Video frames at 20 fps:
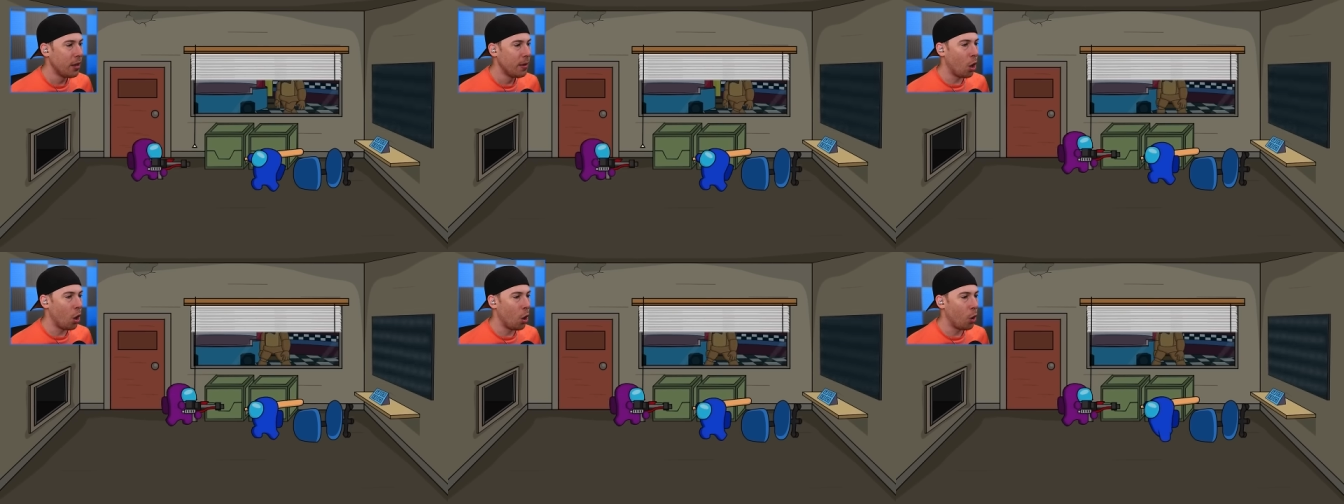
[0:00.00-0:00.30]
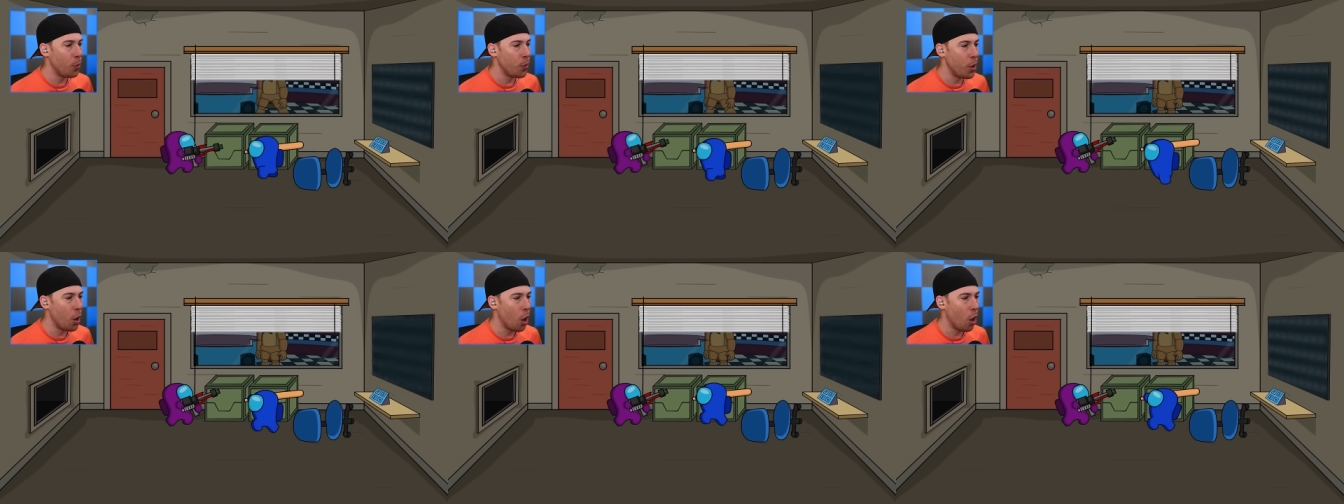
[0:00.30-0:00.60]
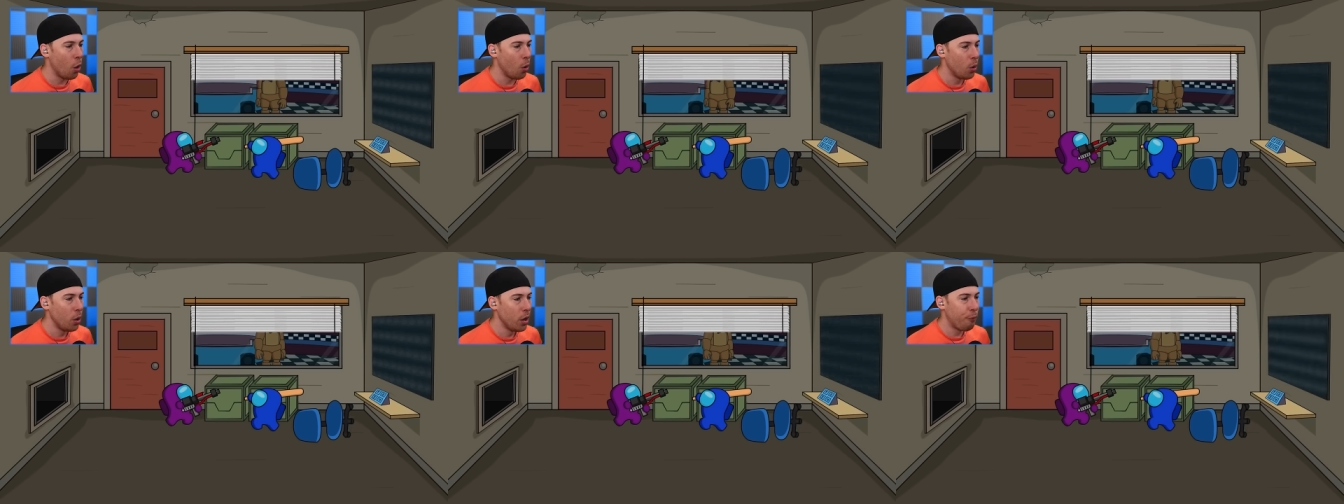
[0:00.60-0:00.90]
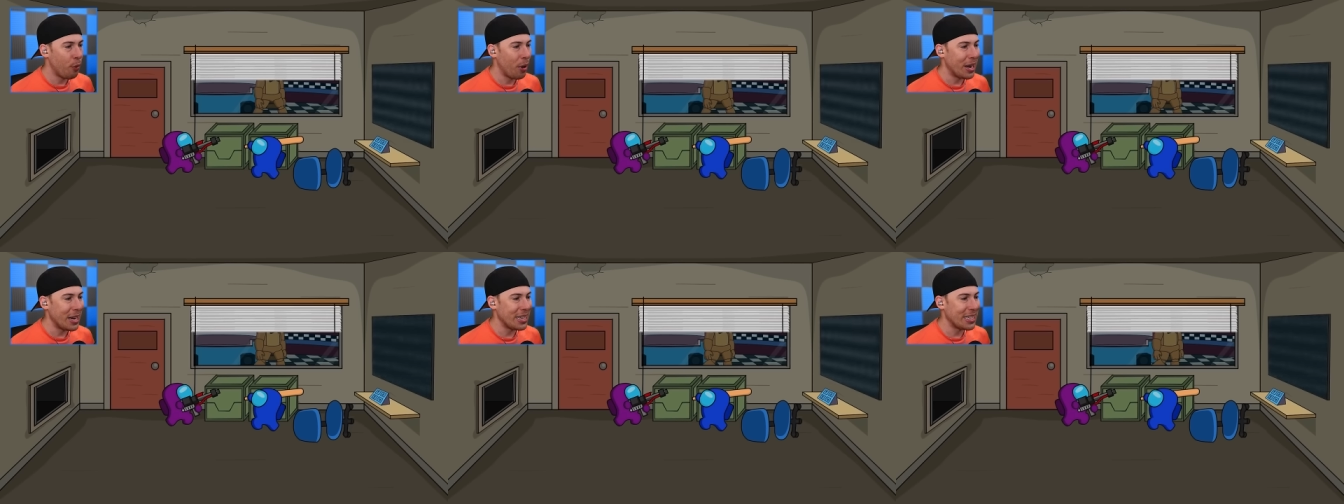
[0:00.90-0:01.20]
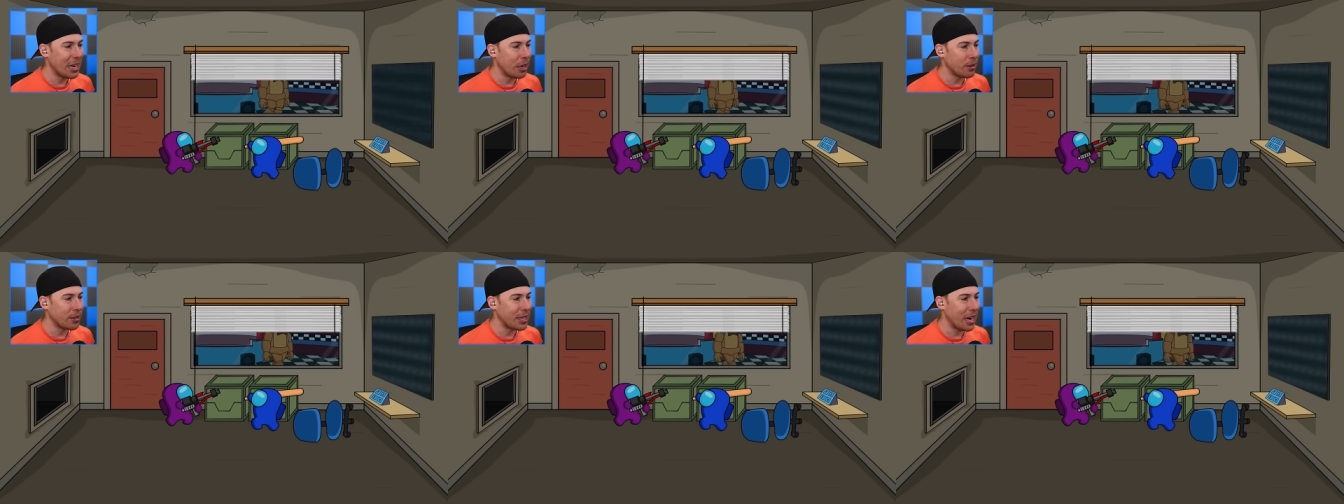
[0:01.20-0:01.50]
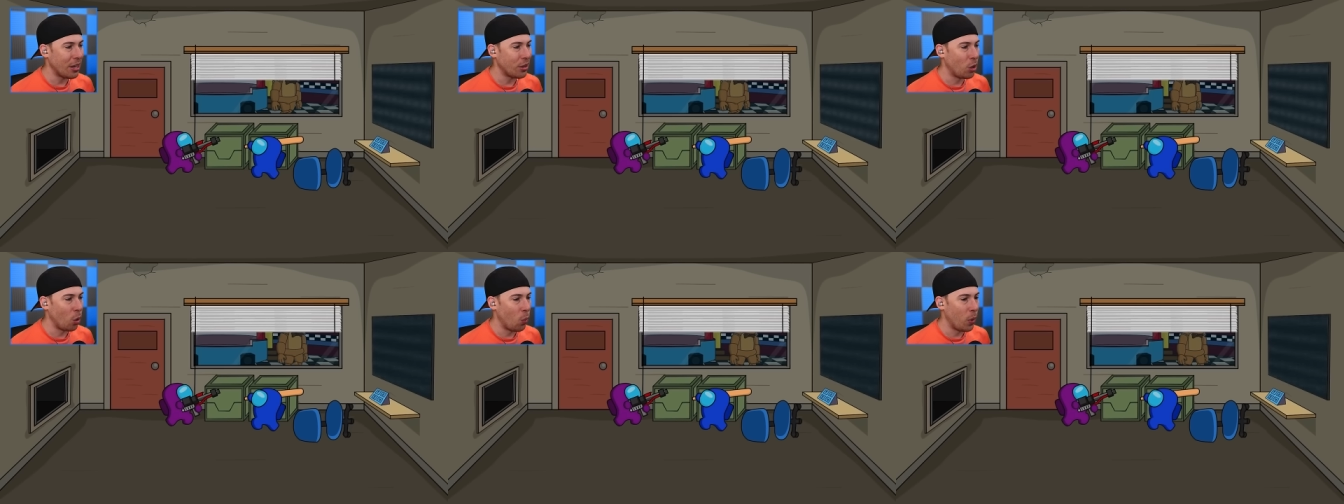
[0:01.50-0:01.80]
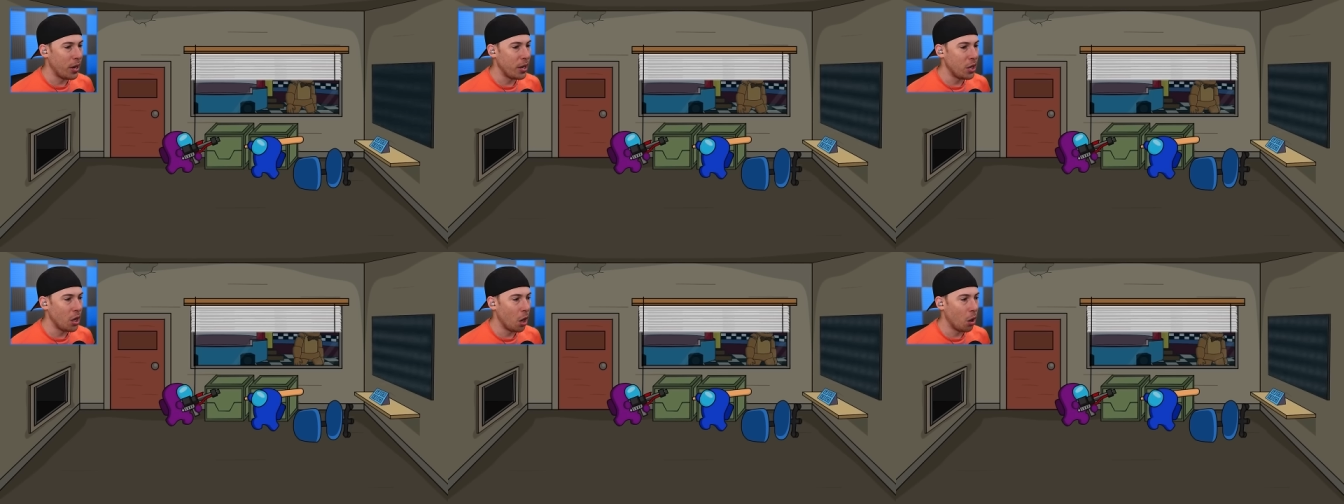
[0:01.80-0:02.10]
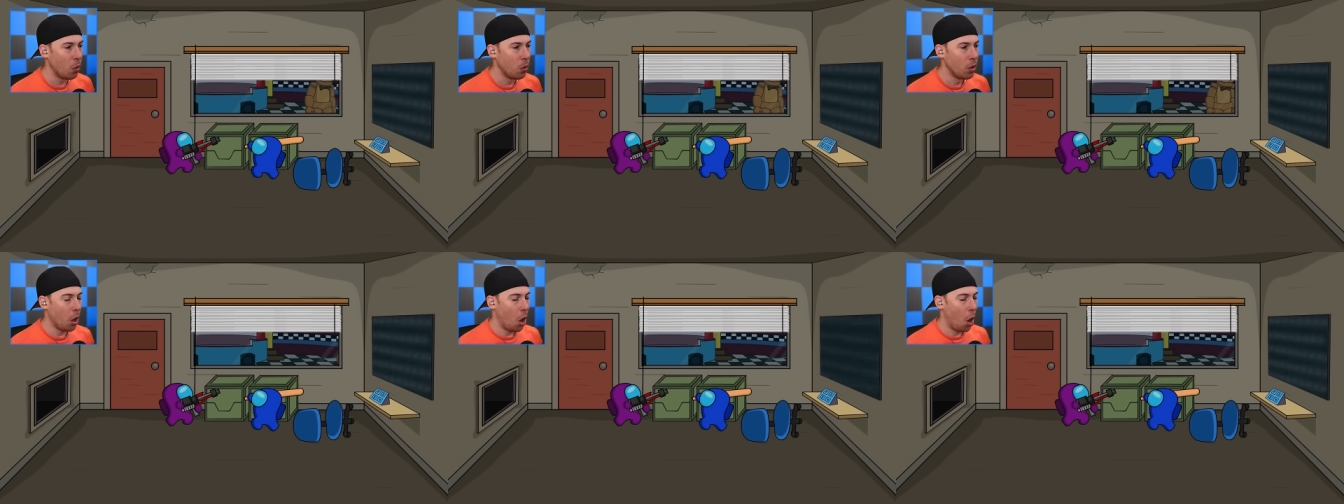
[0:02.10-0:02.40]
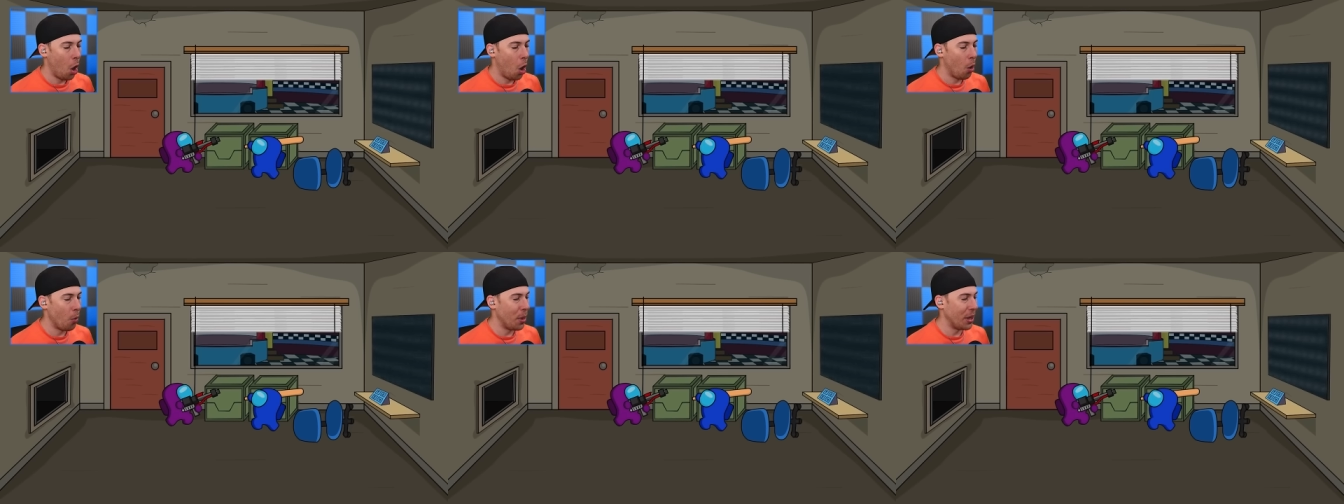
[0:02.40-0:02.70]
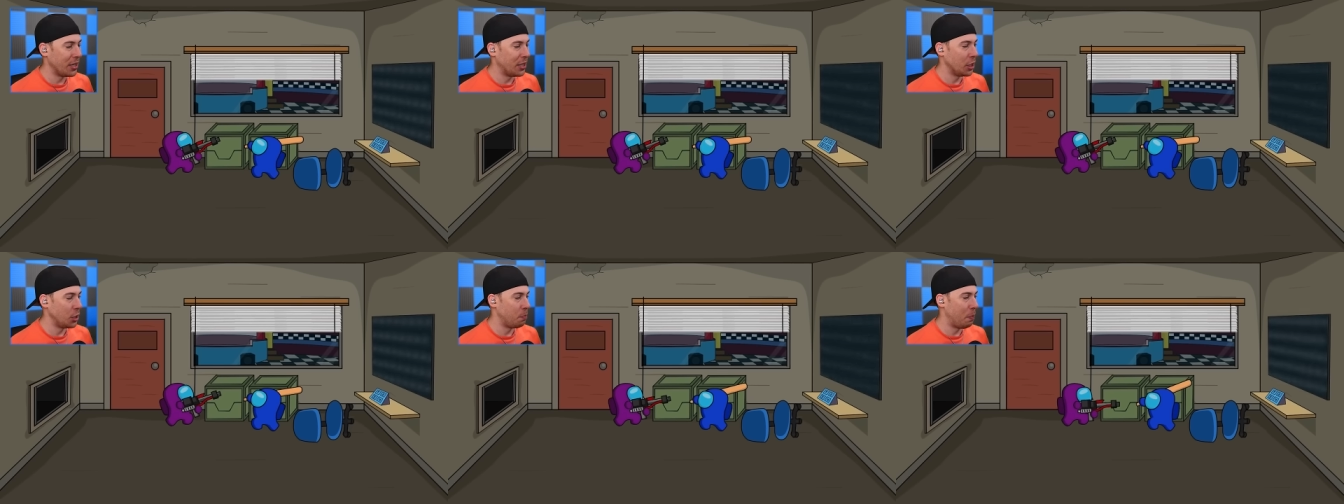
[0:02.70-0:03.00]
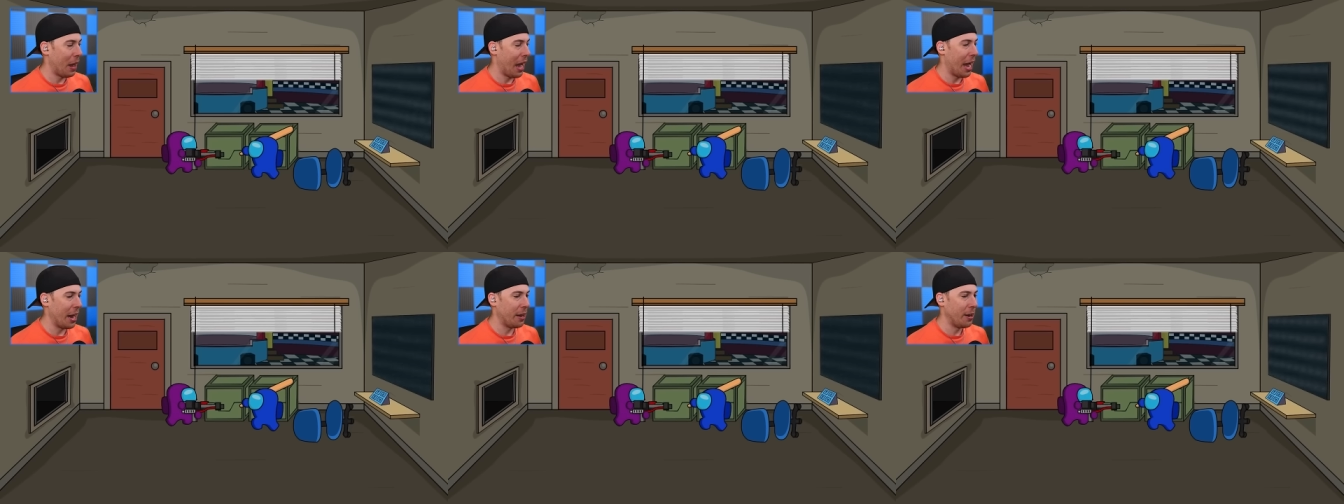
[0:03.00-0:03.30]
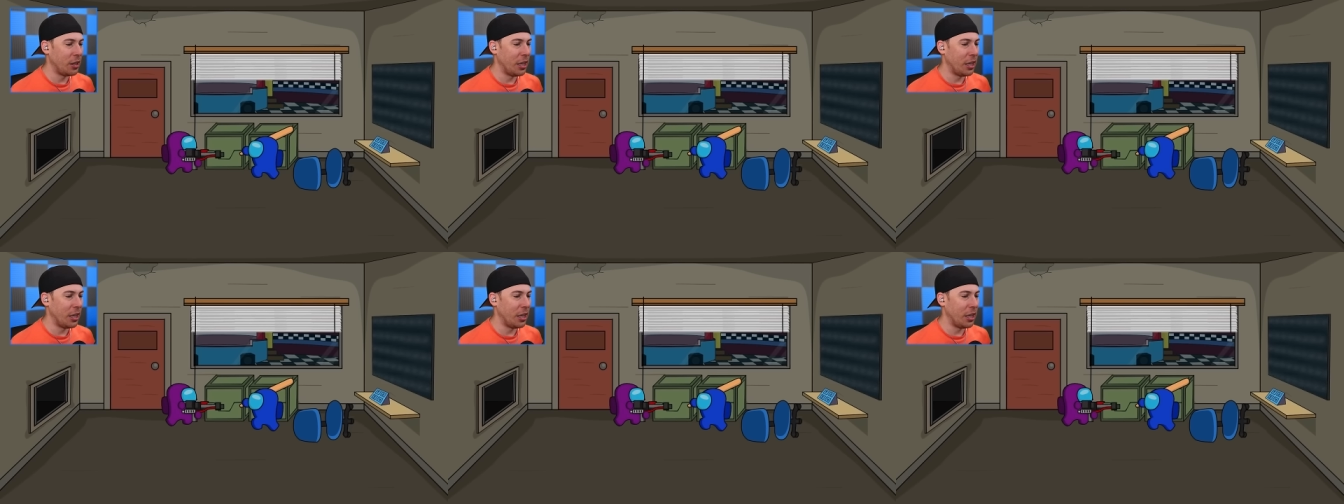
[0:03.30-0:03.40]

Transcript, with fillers: Oh no, Freddy's outside the window. Oh, this is bad.